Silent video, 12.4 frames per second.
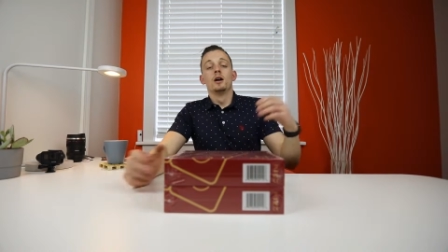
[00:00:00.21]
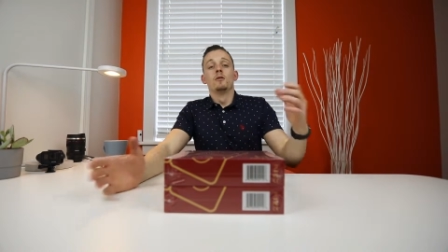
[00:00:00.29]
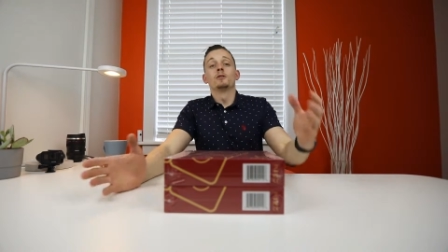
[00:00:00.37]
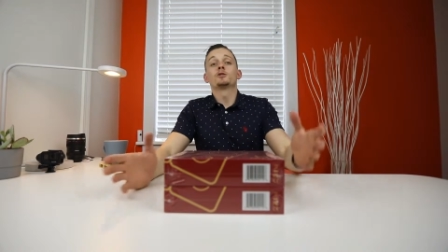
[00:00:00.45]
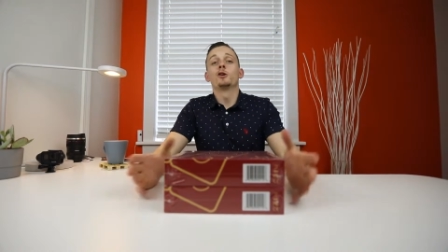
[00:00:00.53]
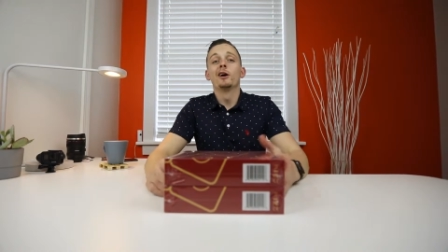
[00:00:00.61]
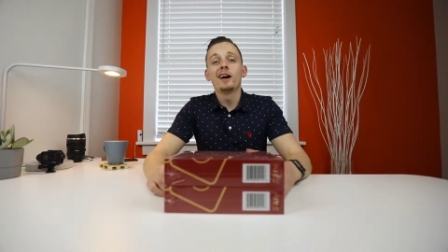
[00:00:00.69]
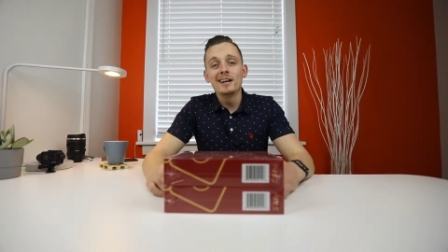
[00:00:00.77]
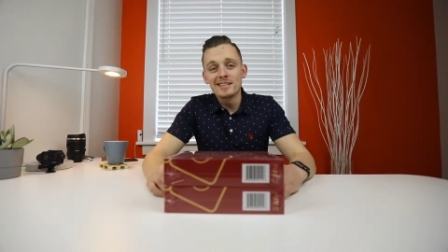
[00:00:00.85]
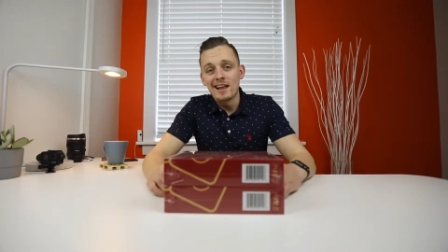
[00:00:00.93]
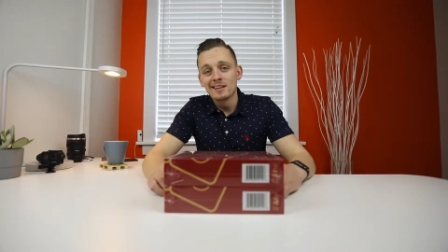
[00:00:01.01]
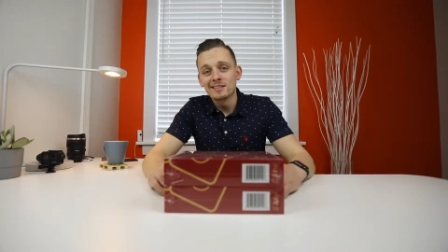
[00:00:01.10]
What's going on,
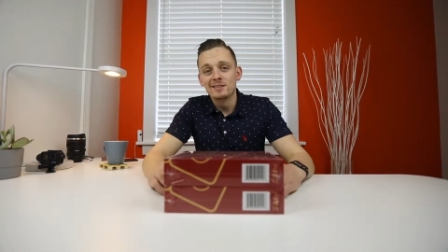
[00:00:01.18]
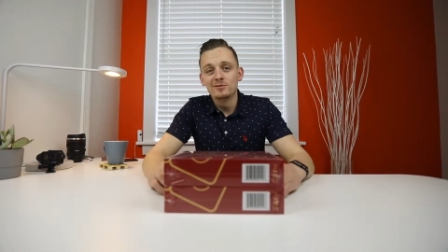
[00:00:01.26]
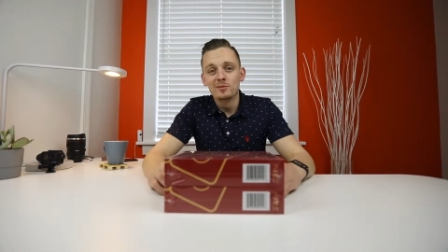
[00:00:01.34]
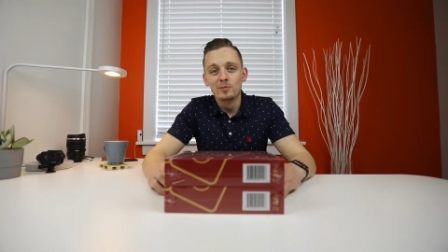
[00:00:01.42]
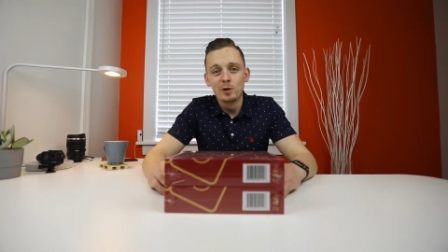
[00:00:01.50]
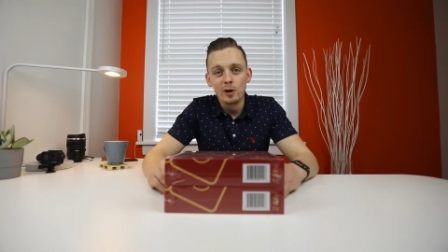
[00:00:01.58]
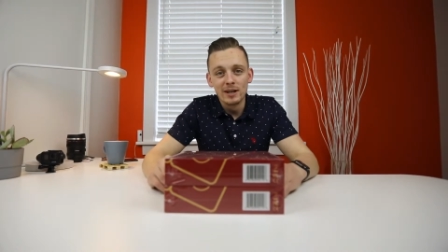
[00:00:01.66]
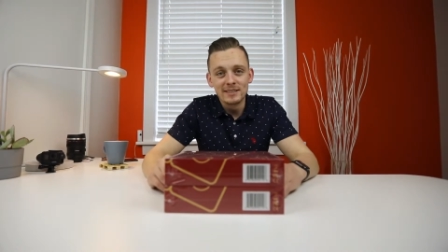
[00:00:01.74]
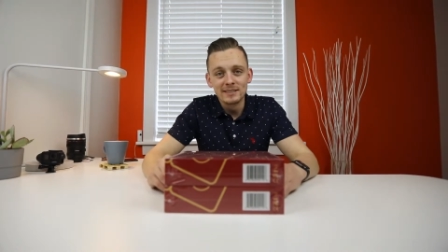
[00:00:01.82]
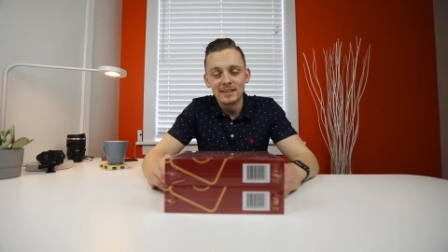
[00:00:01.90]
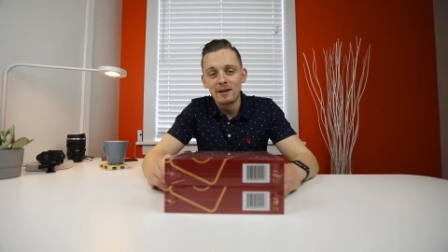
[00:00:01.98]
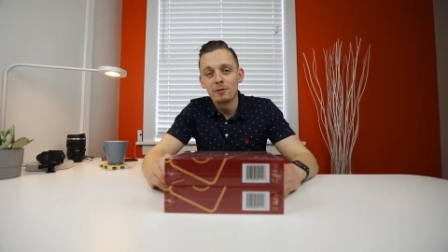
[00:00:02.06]
guys? Alex here from
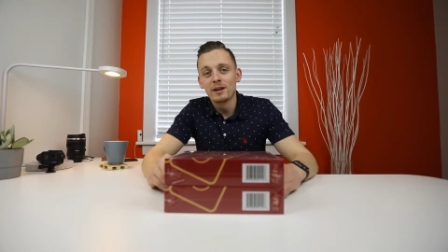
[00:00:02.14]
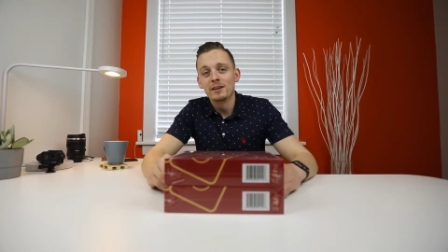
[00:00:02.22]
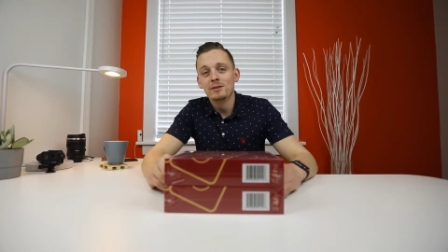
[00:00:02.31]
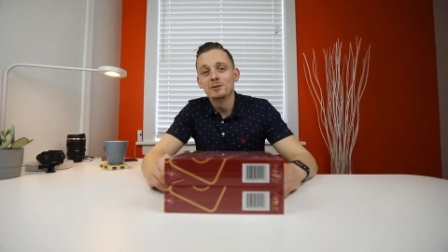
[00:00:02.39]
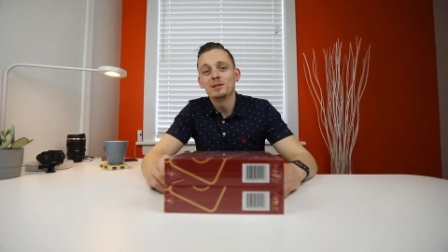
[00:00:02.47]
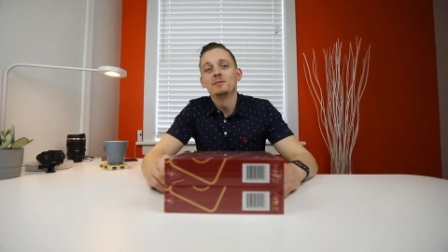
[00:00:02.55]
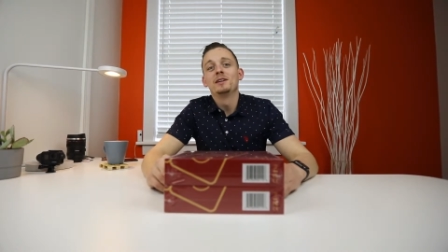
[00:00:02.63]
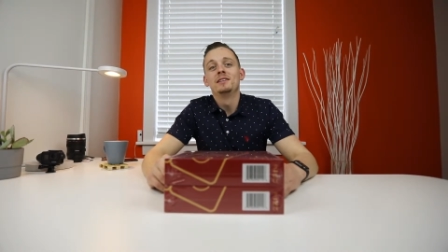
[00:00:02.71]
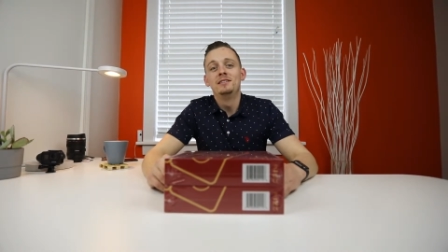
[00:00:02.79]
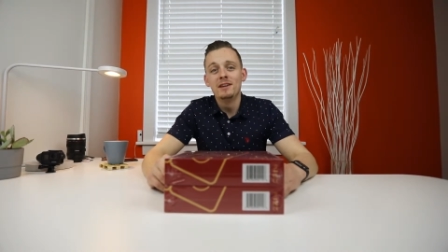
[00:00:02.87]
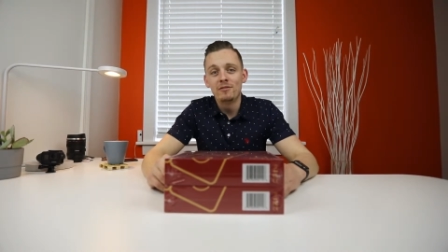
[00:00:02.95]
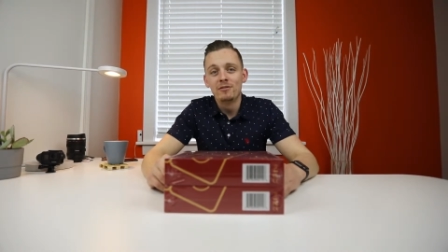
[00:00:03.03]
Prolex, and today we're going to do
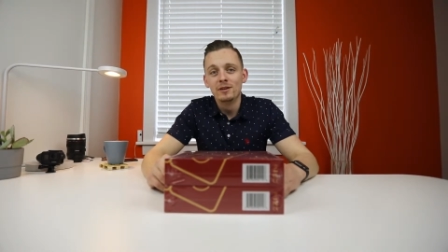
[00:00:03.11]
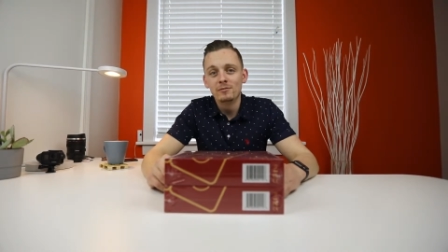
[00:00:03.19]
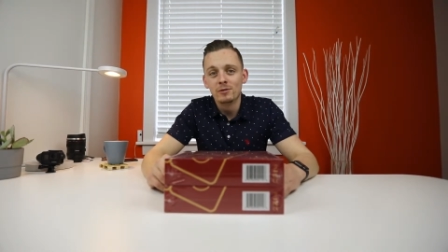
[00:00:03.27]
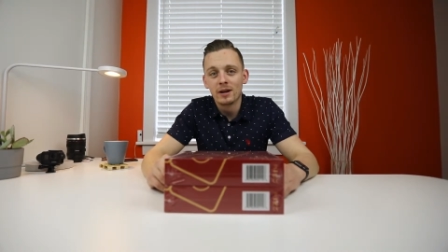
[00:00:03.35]
something different.